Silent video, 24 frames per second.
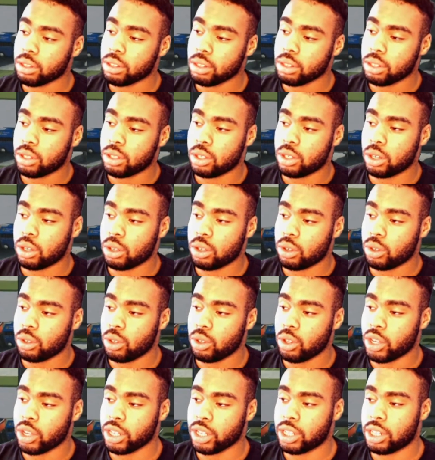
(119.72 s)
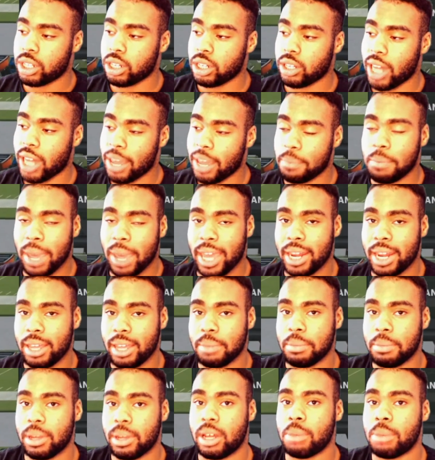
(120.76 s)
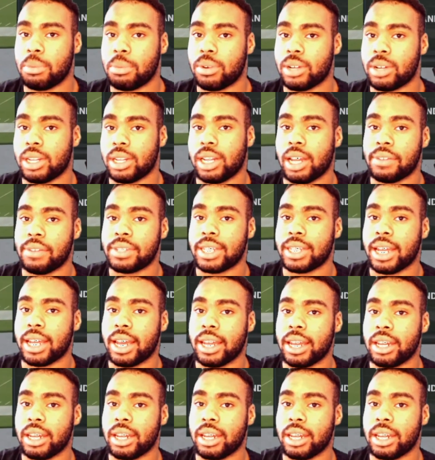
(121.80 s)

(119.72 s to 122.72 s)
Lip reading: So you can still like man him up on the left side.